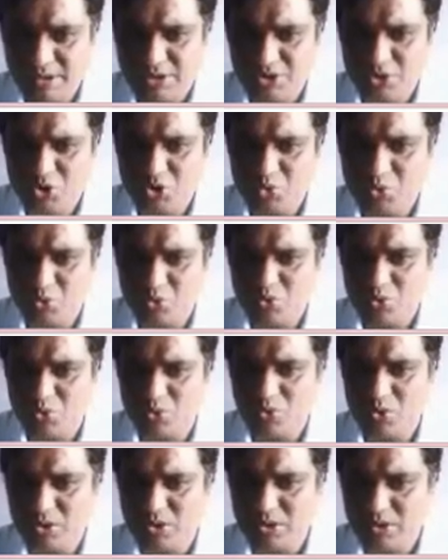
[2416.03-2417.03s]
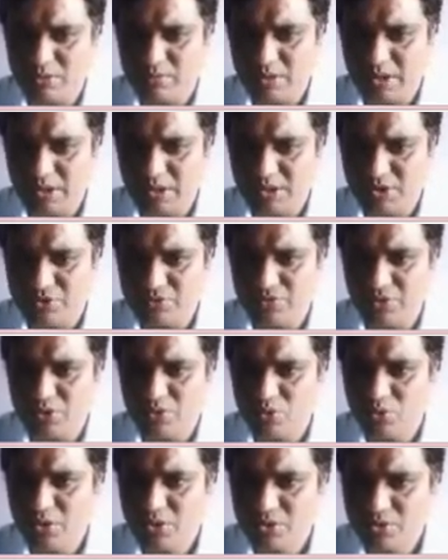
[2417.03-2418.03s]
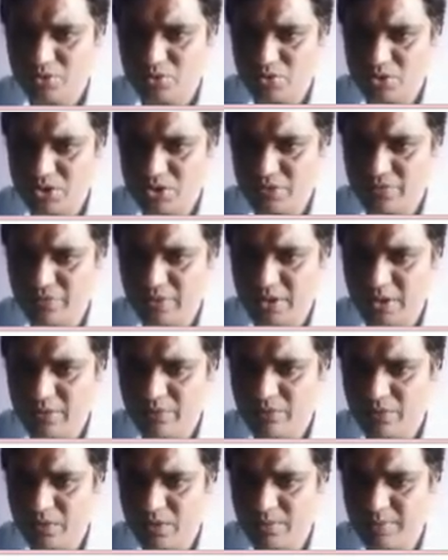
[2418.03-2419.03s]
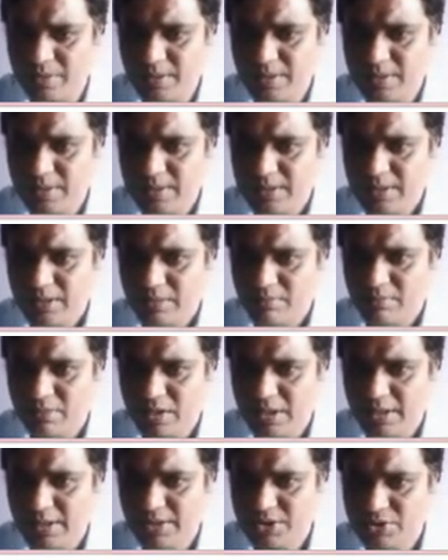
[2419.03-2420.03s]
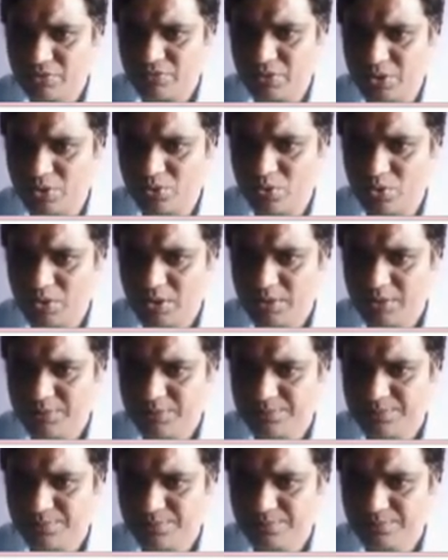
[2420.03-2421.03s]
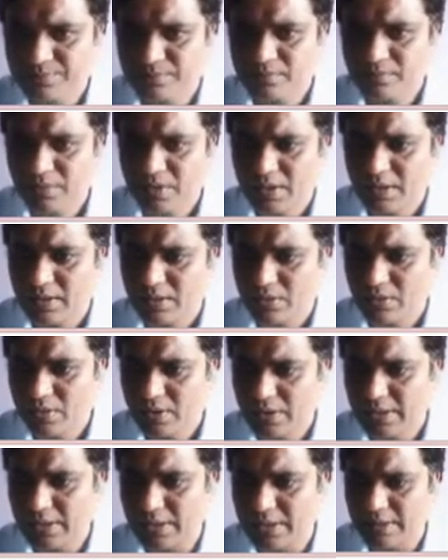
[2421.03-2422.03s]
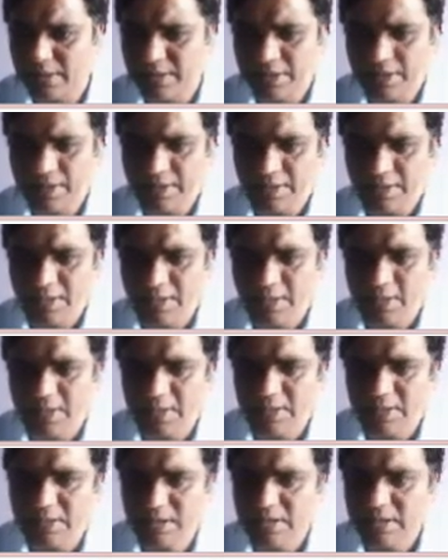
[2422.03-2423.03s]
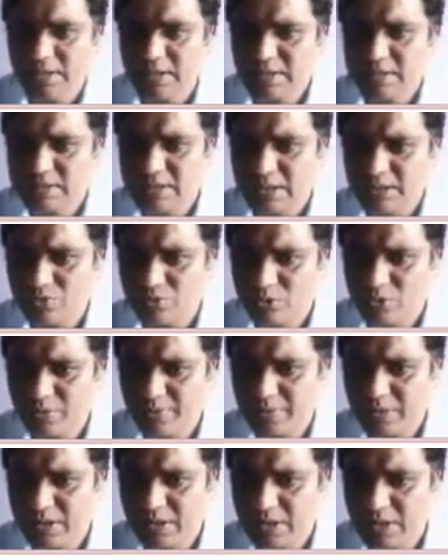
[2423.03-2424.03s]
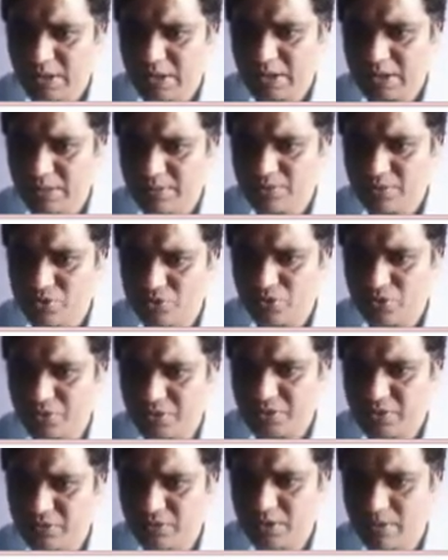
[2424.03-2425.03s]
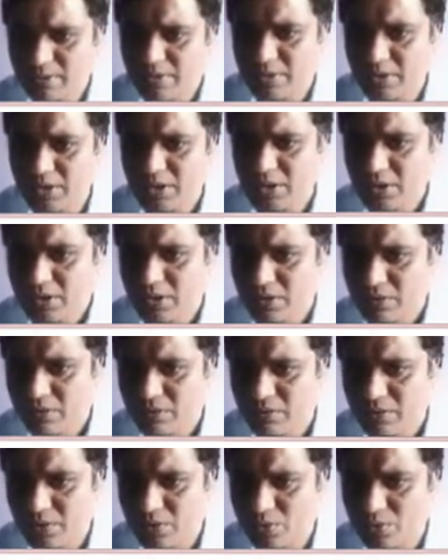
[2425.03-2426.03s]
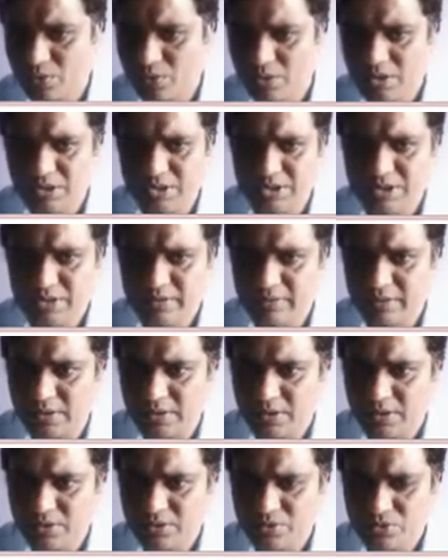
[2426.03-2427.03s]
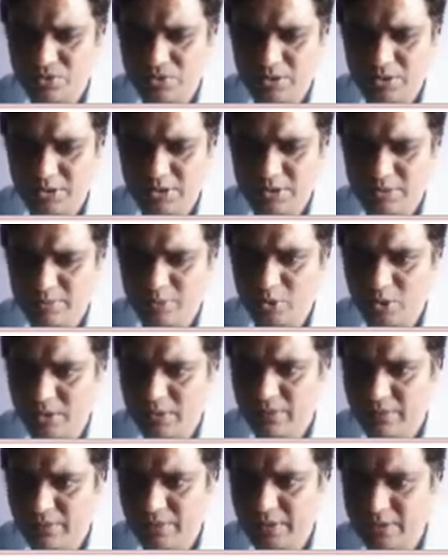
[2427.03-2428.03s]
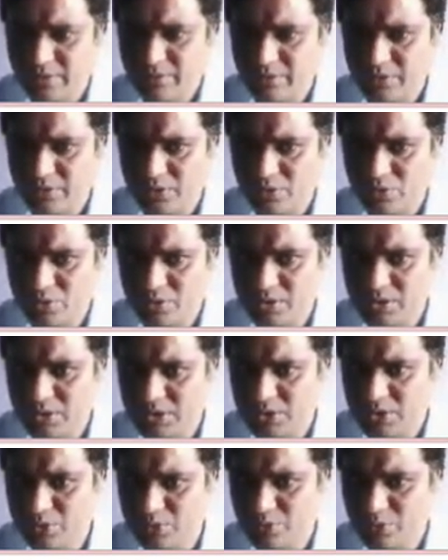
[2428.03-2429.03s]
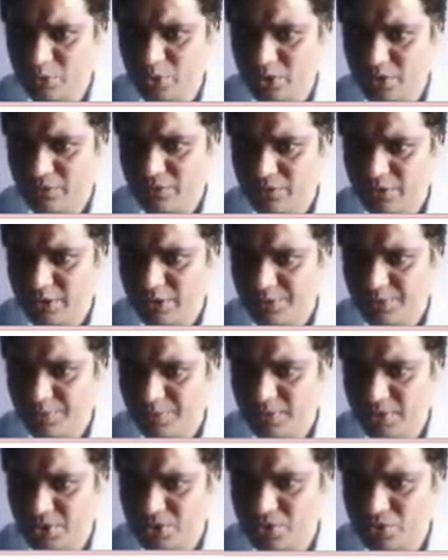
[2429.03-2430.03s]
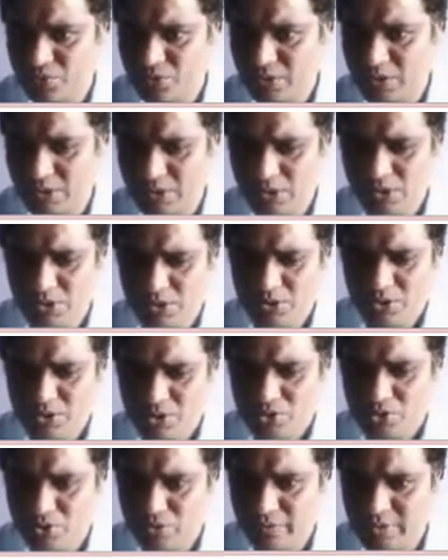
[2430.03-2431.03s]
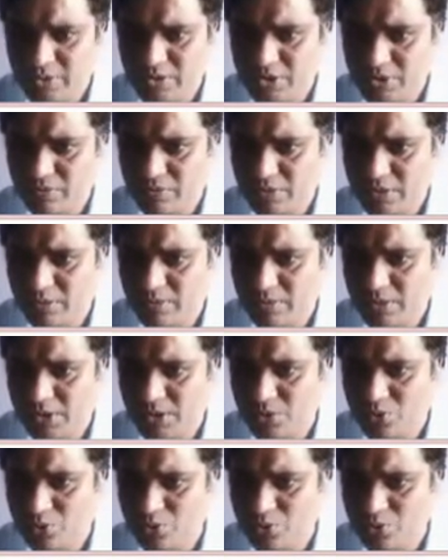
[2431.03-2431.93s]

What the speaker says: is 2, so it is minus 1 volt. So this Vm will be minus 1 volt. Okay, and then next I have to obtain Rm, so which will be 1 over G1, so it is 0.5, 1 over G2, 0.5 plus 1, so which is 1 by 2,